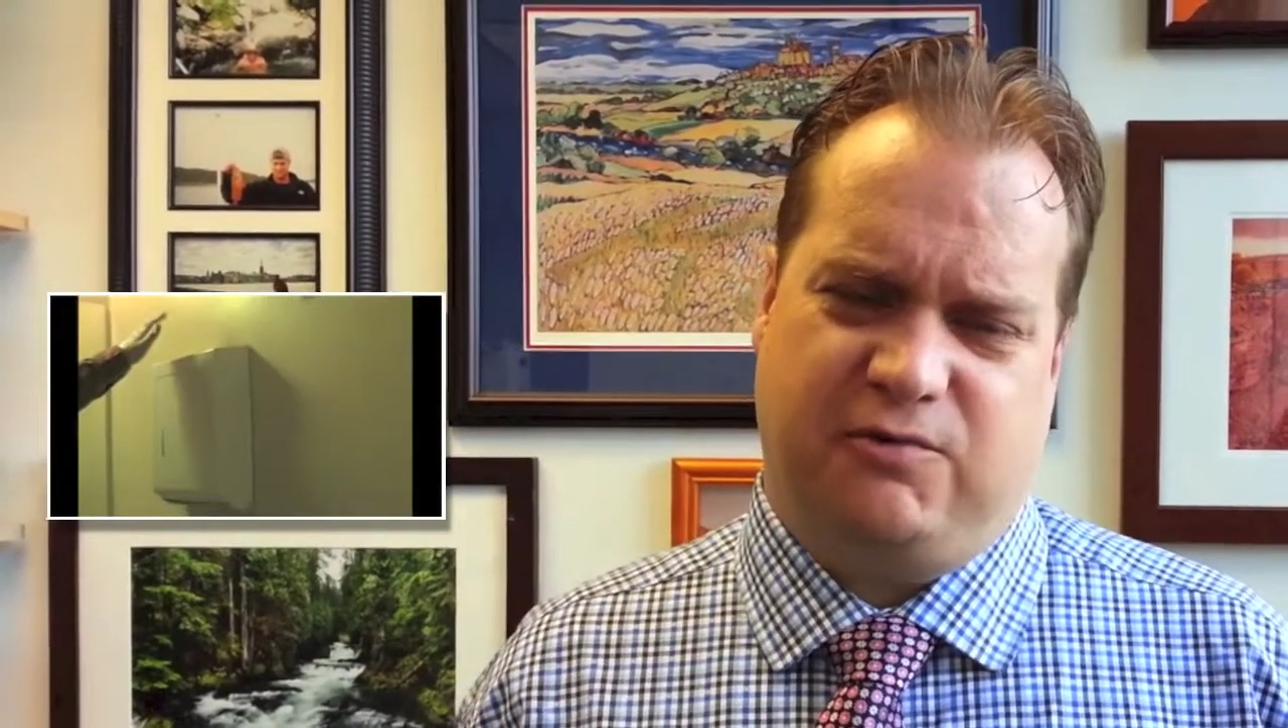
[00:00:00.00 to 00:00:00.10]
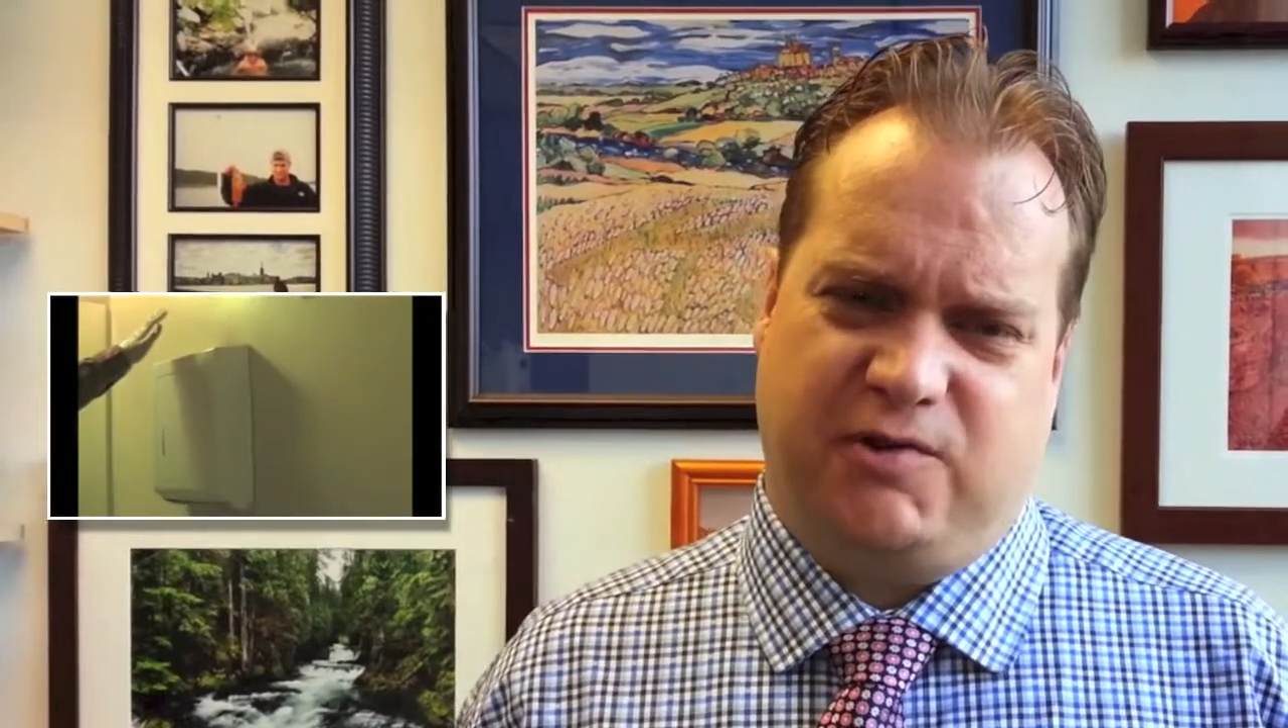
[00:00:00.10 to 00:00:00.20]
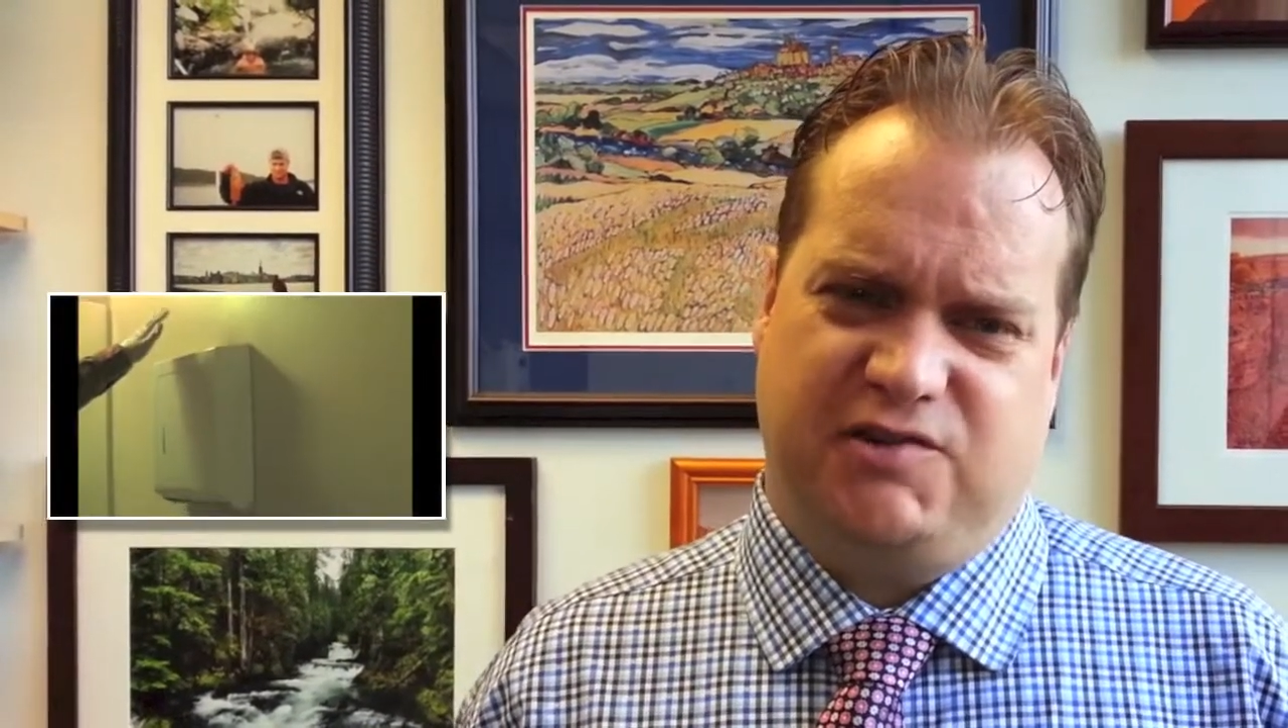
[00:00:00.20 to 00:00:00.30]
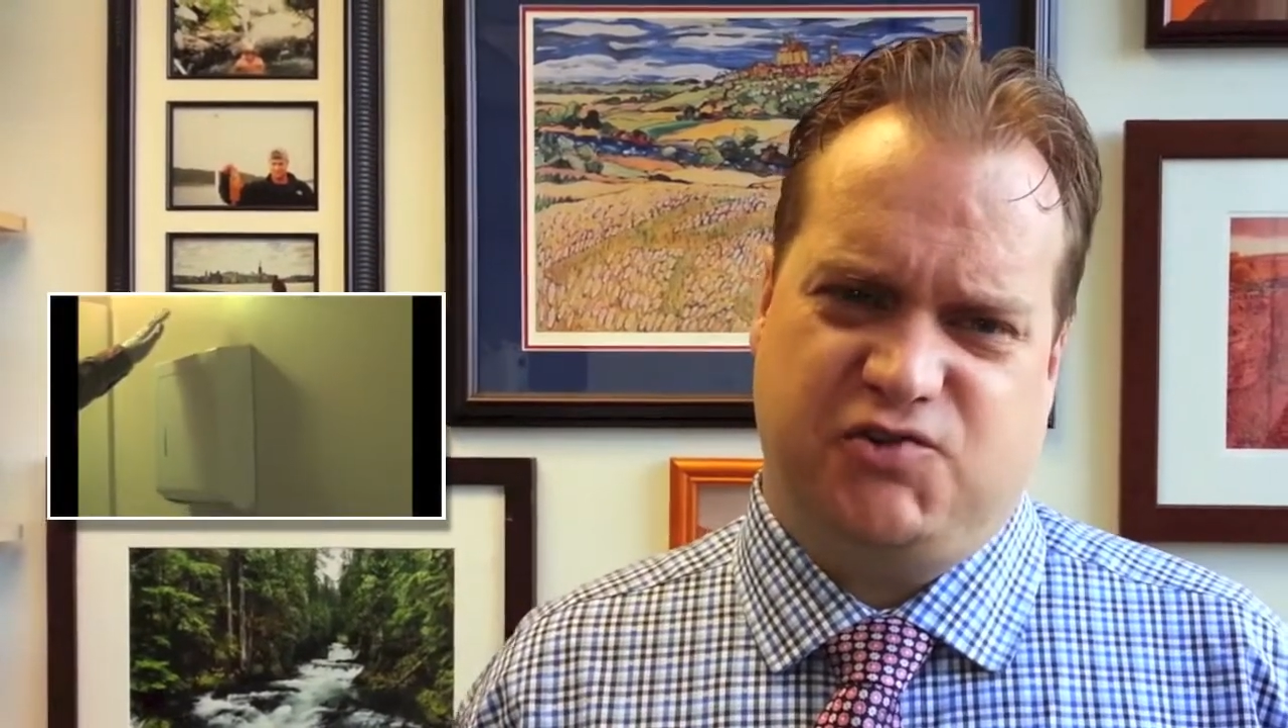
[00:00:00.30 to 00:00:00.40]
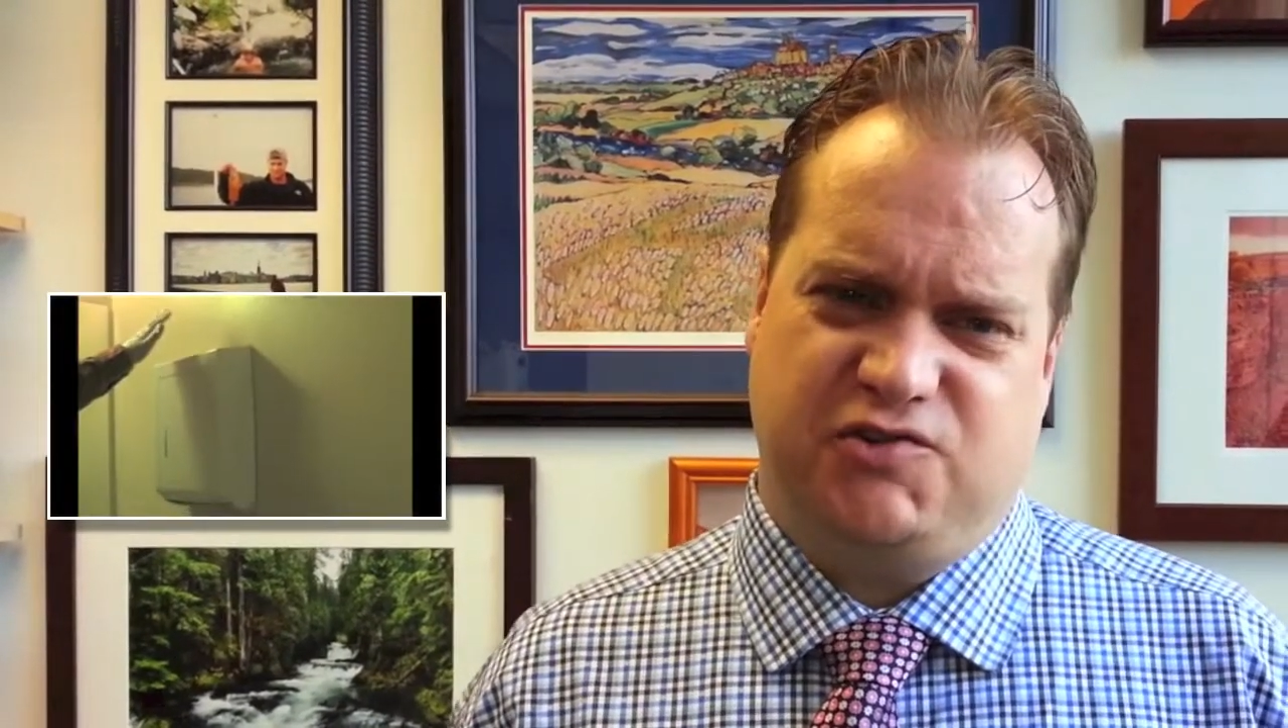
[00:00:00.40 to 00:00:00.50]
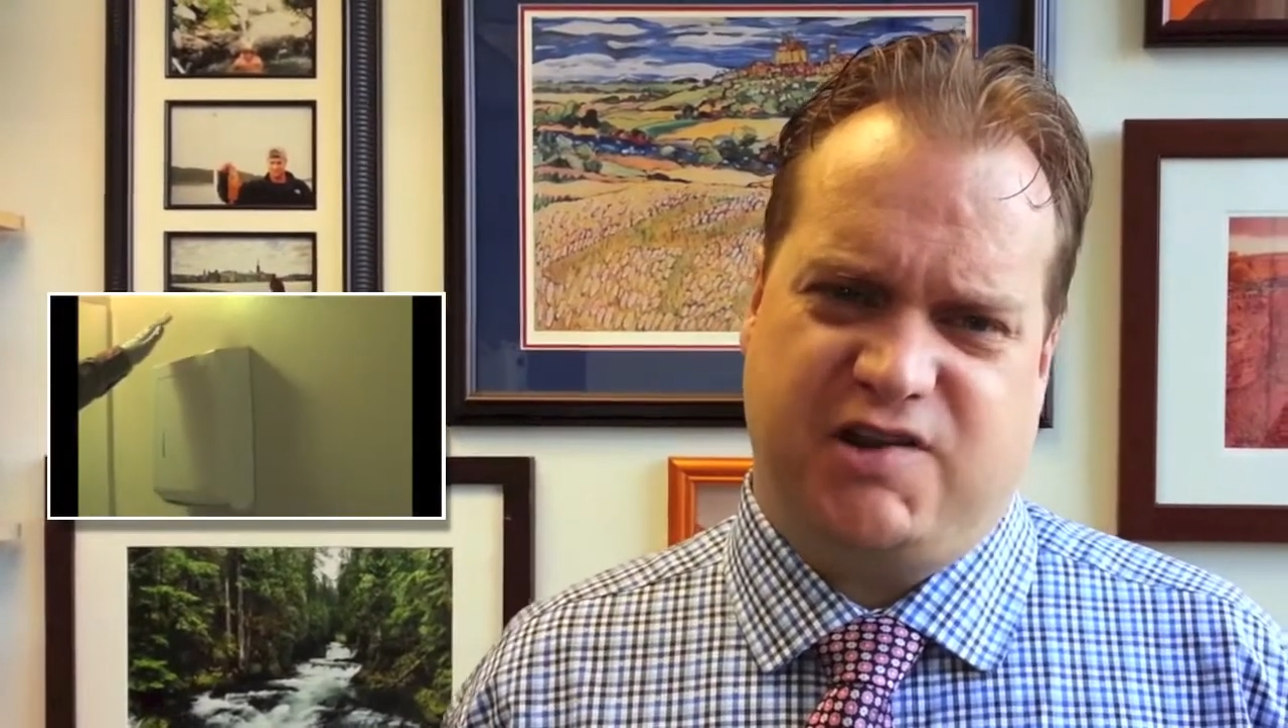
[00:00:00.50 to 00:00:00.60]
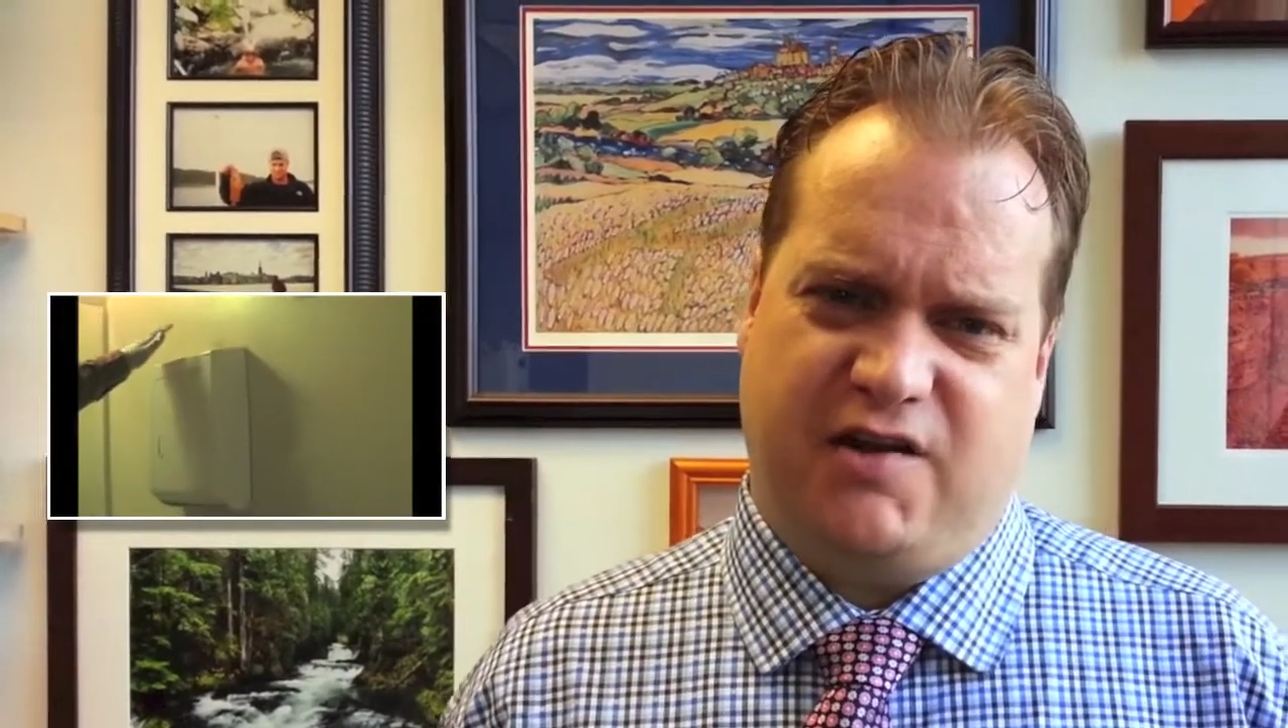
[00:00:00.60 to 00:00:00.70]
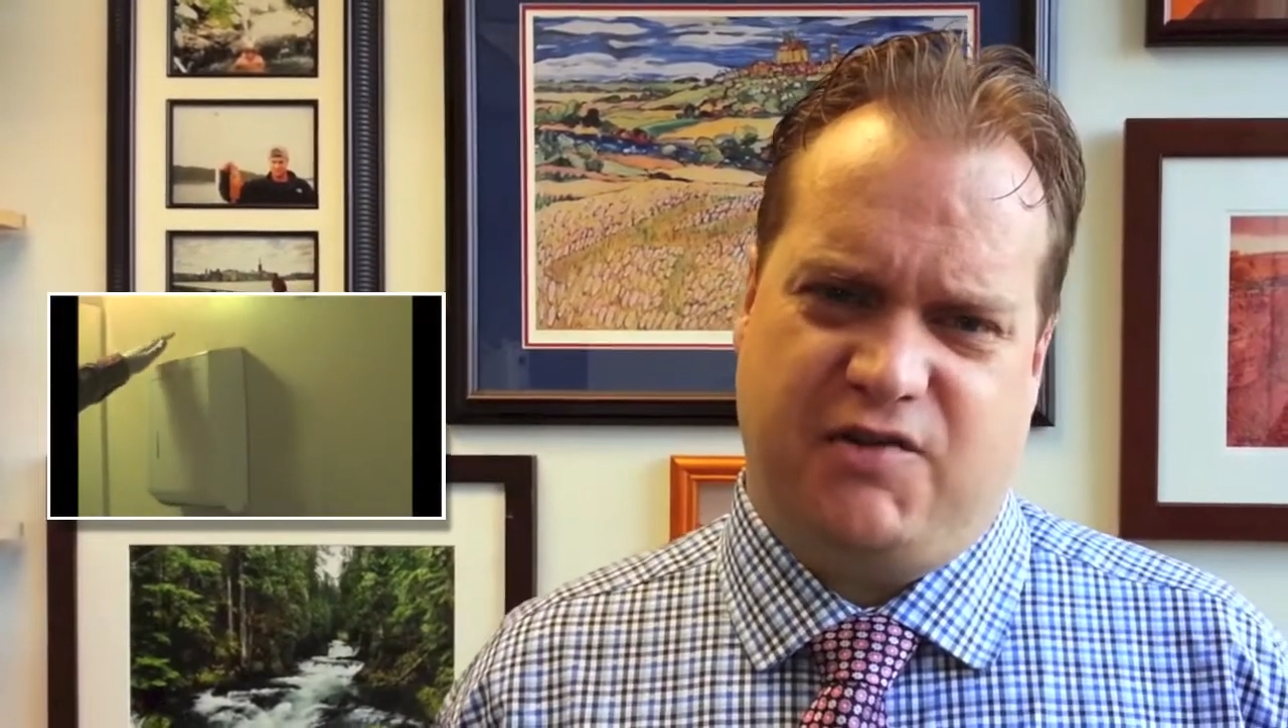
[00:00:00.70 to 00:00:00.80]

research out